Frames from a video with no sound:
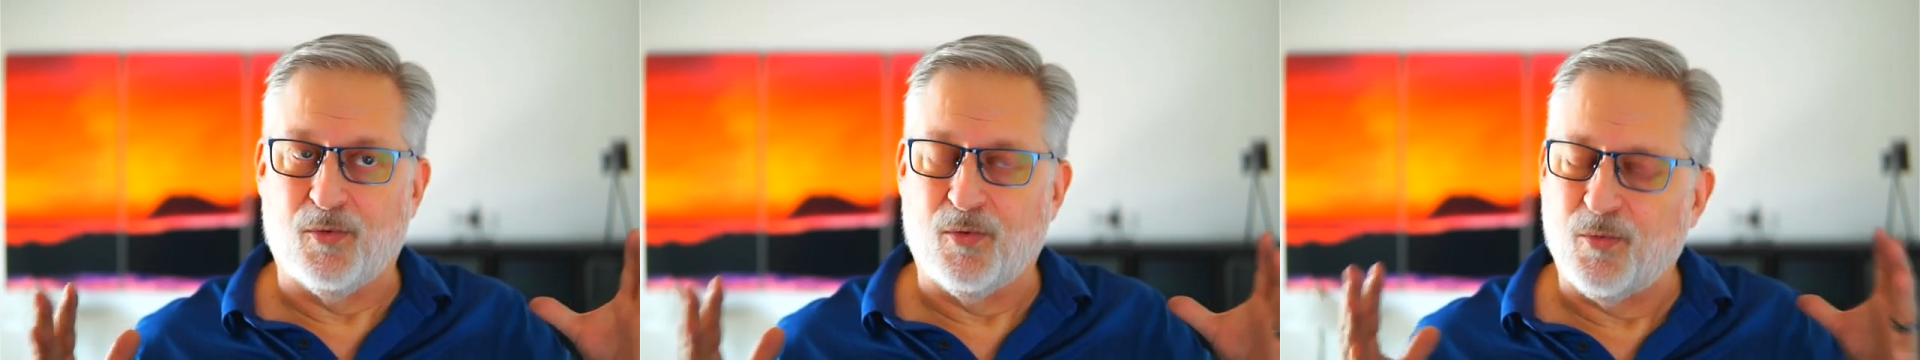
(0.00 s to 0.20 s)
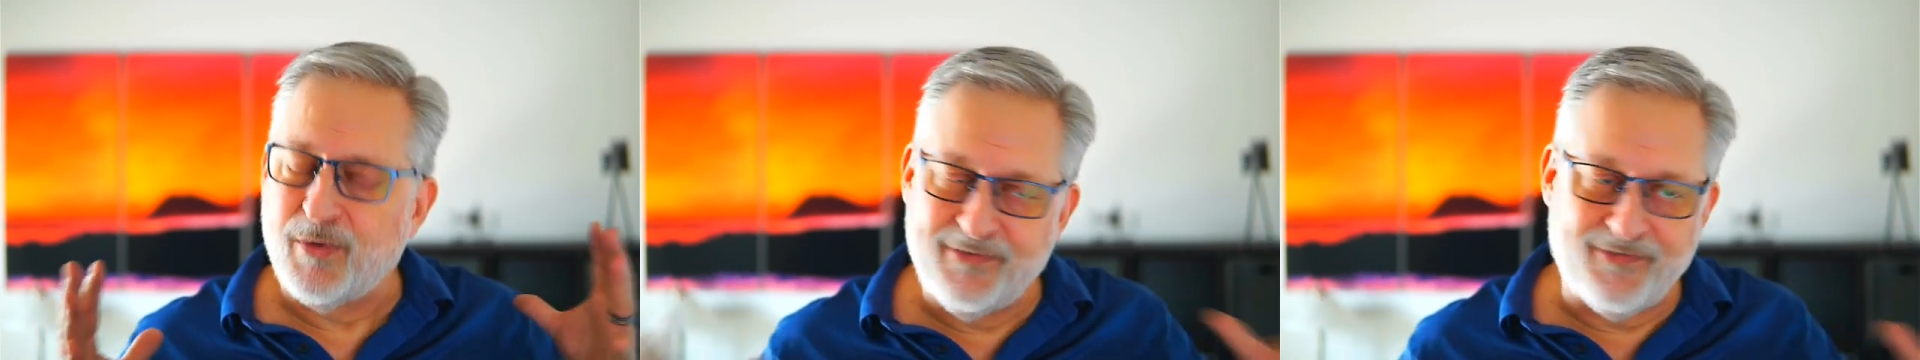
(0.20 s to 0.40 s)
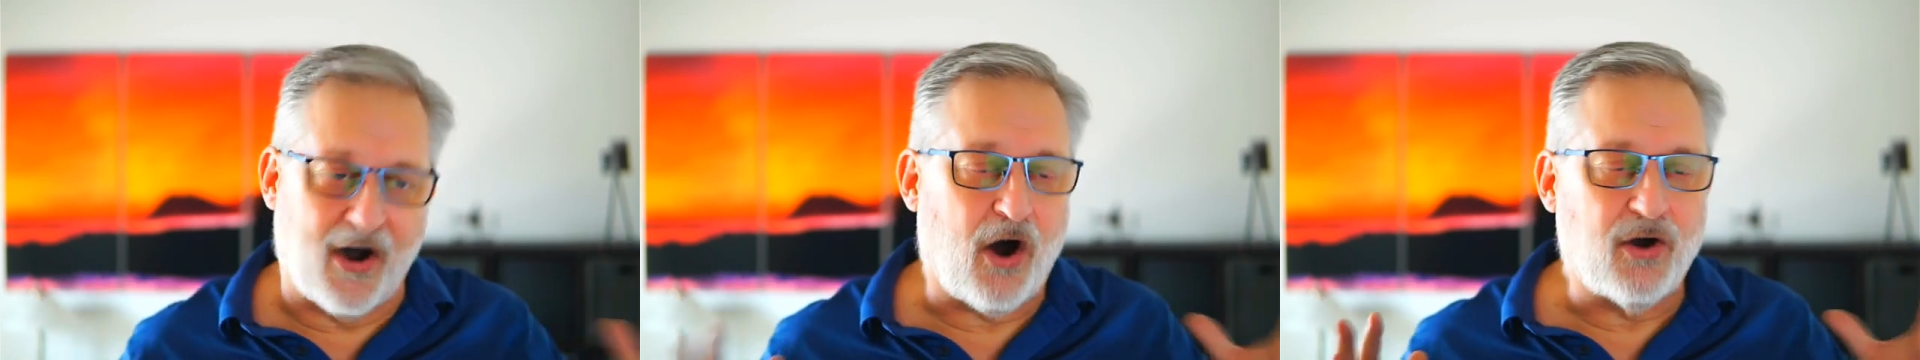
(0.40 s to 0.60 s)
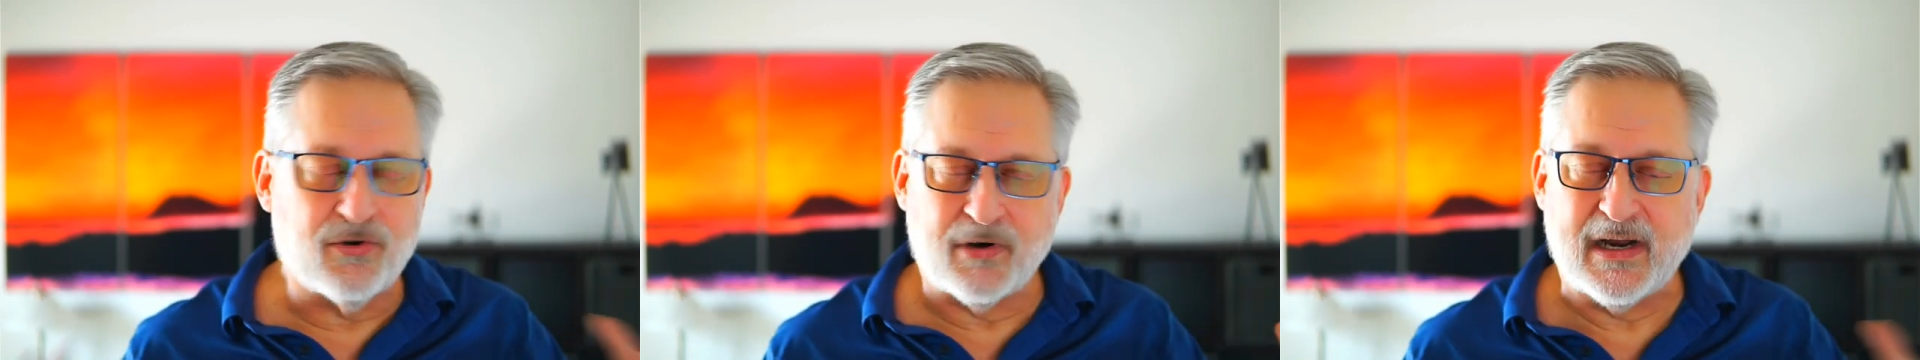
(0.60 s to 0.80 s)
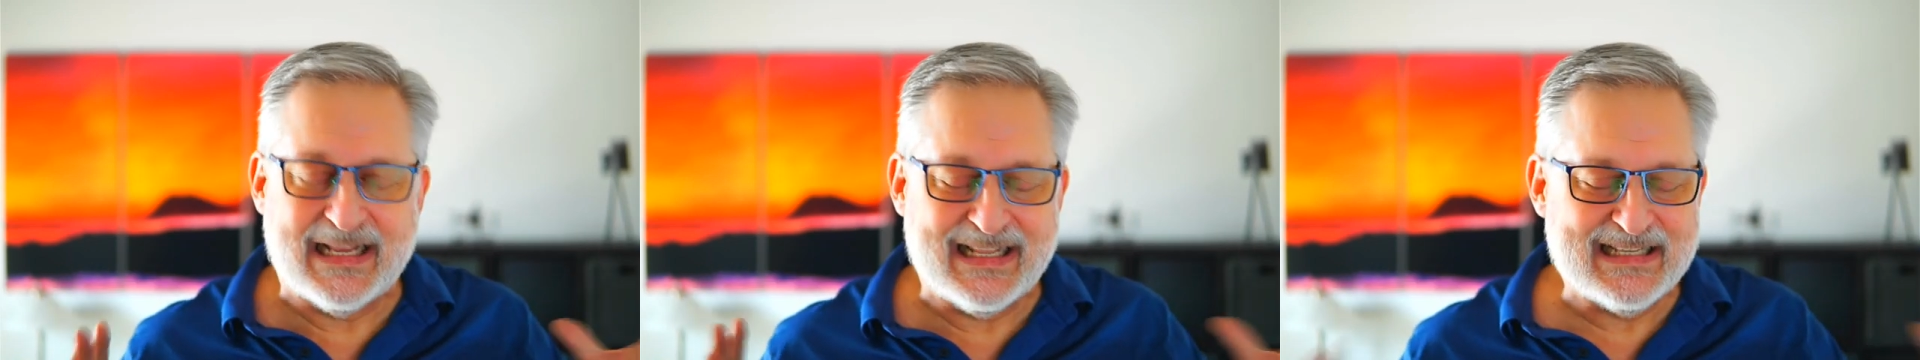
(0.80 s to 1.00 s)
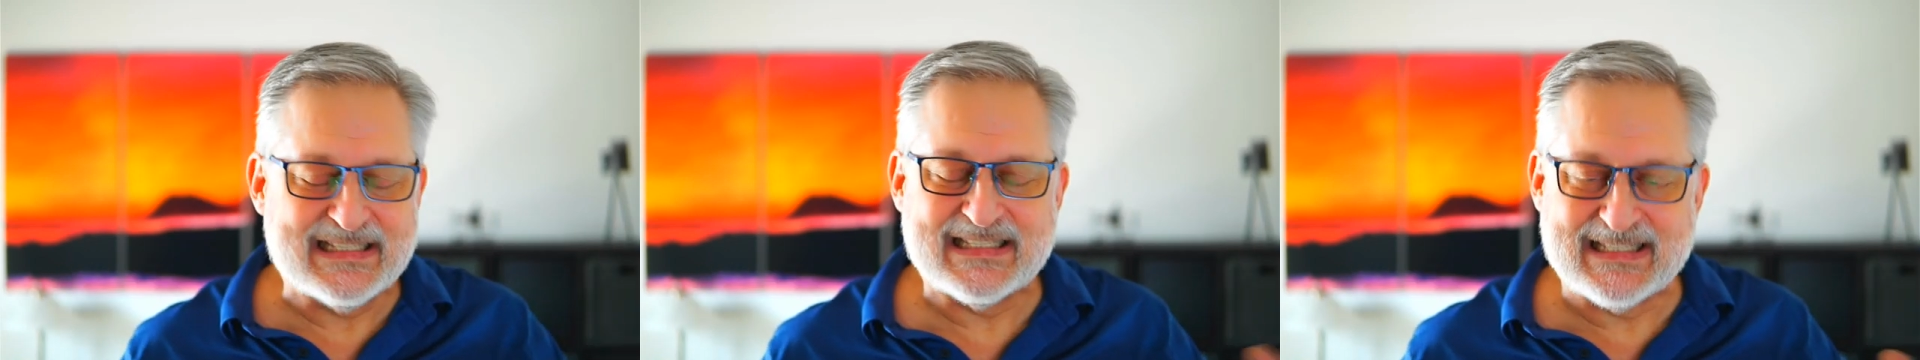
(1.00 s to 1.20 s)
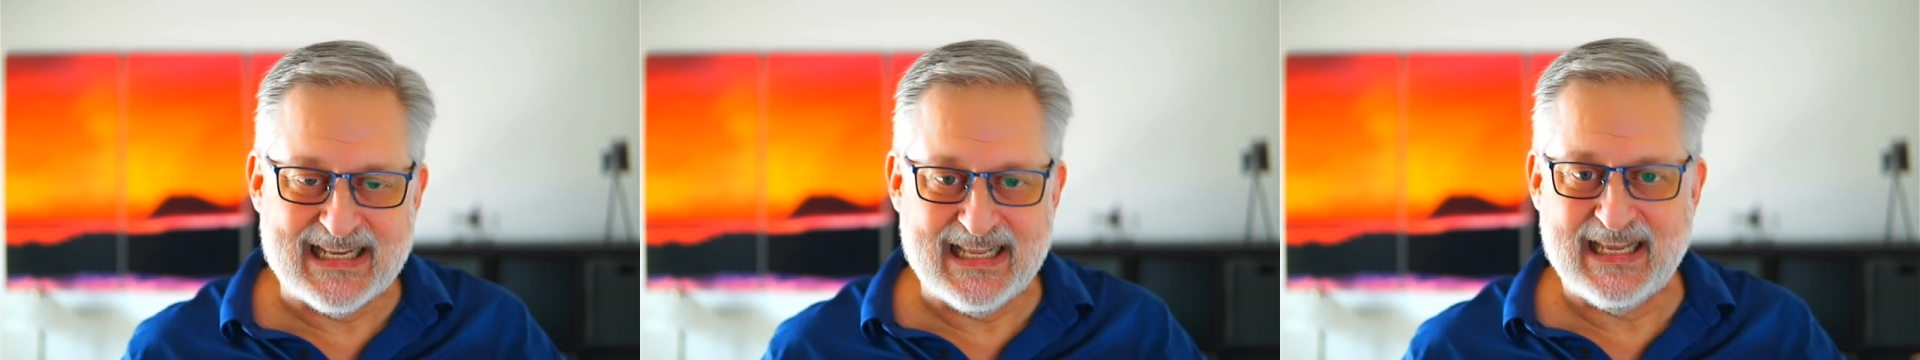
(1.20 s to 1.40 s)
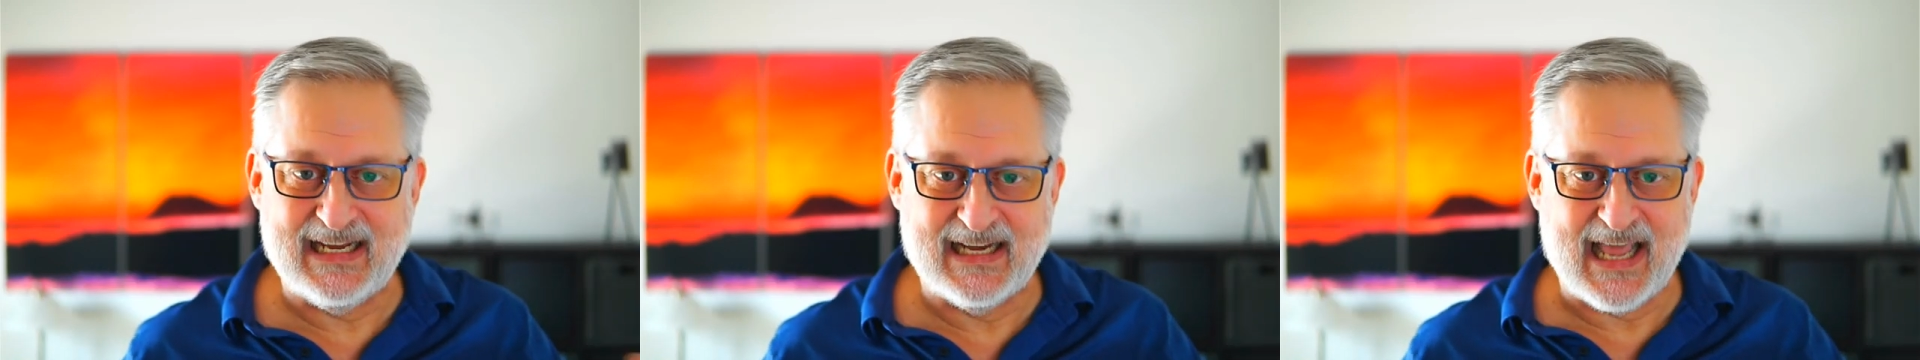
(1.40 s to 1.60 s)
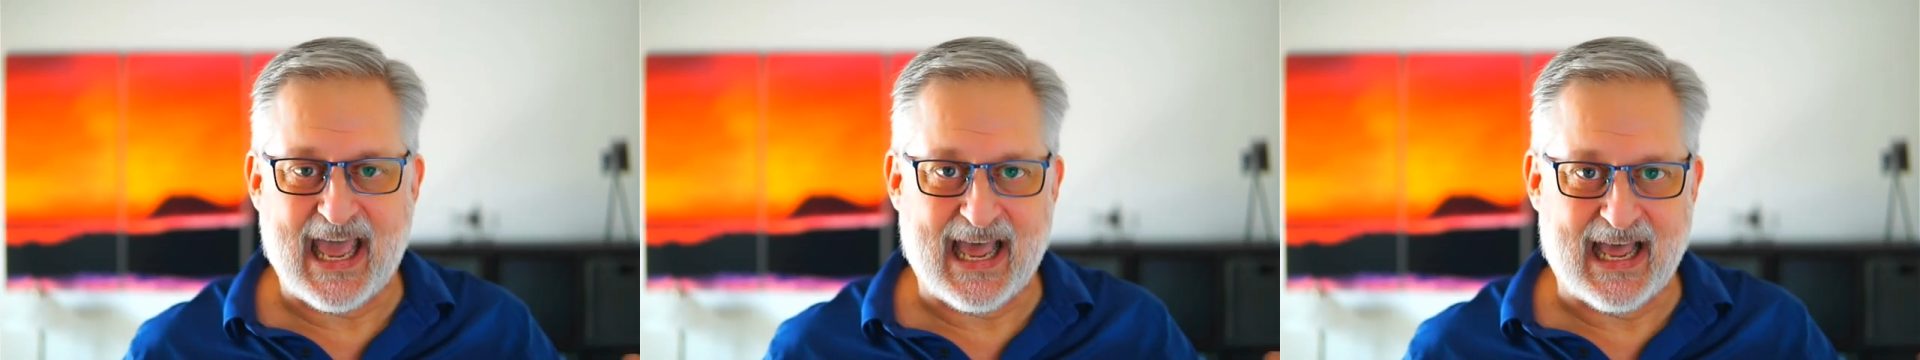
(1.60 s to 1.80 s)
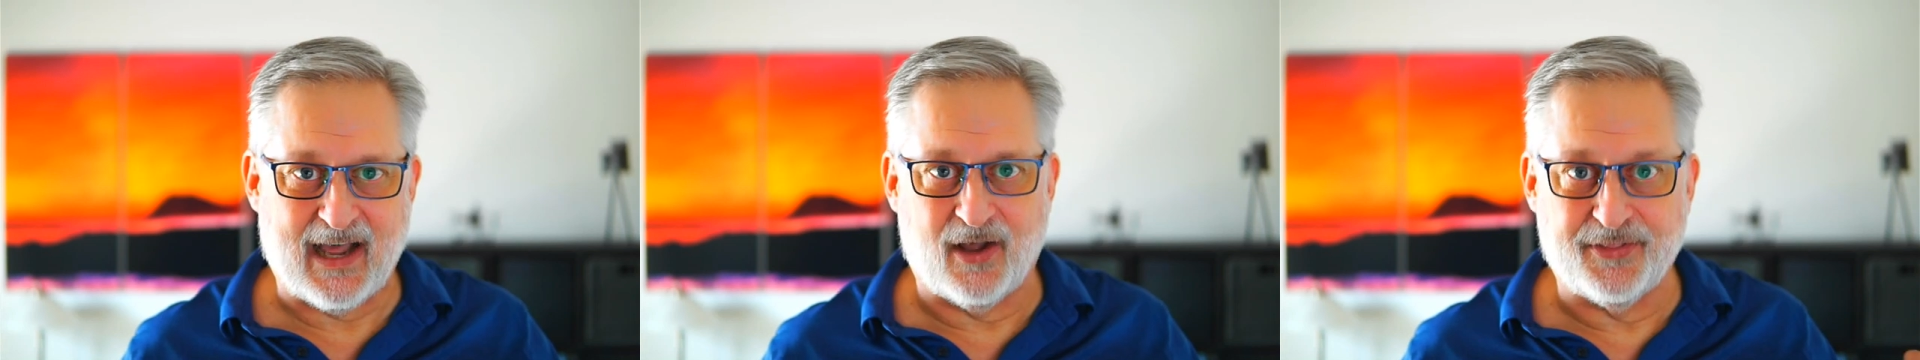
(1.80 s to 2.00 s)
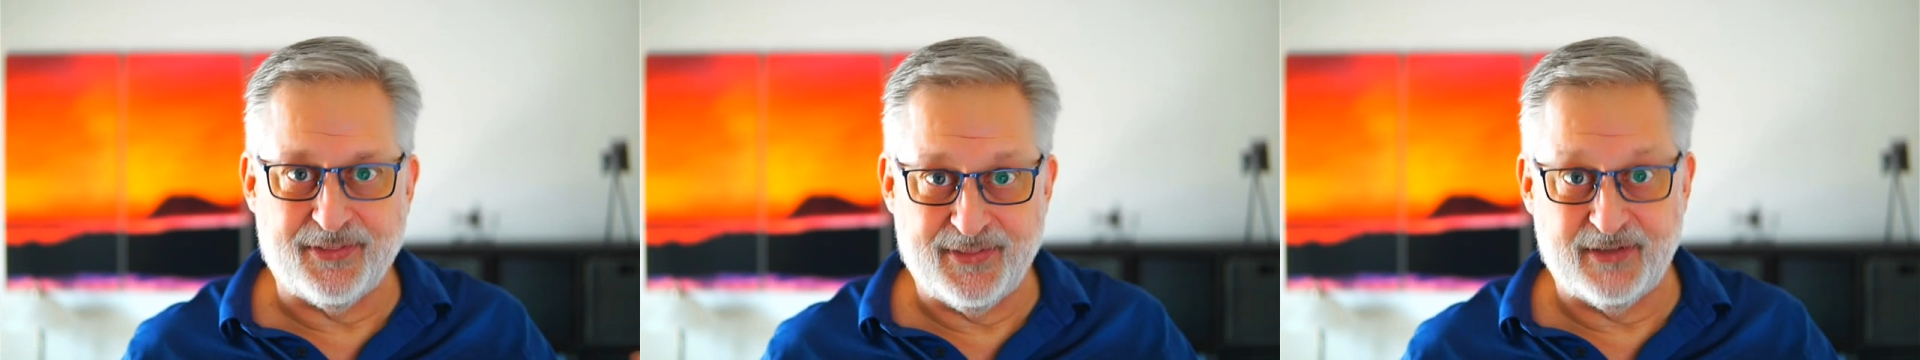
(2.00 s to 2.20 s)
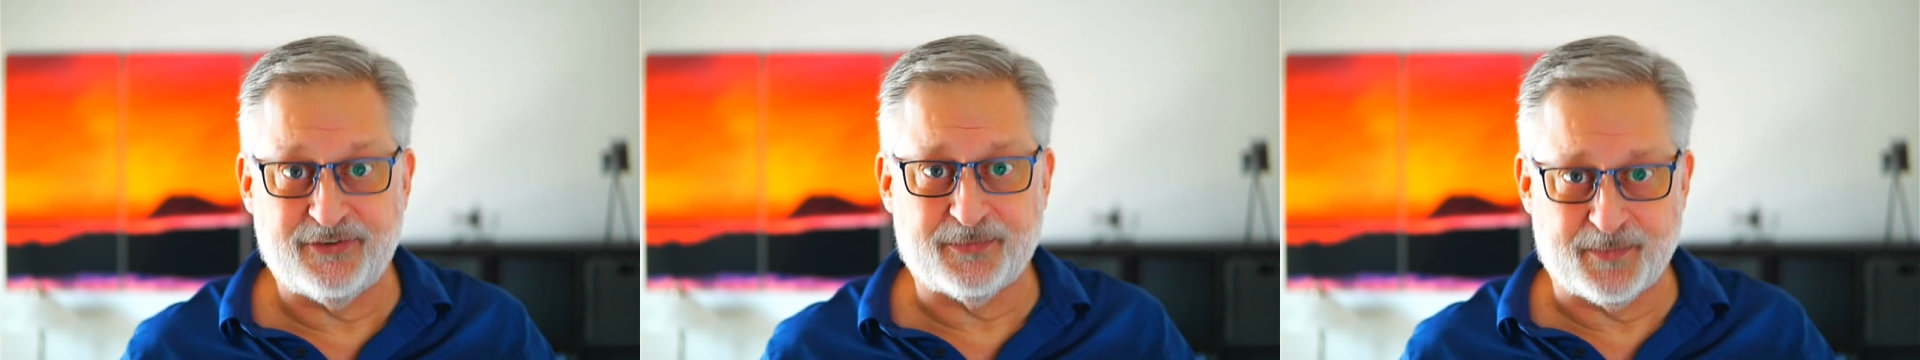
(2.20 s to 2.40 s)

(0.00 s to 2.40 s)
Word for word: we've already seen how this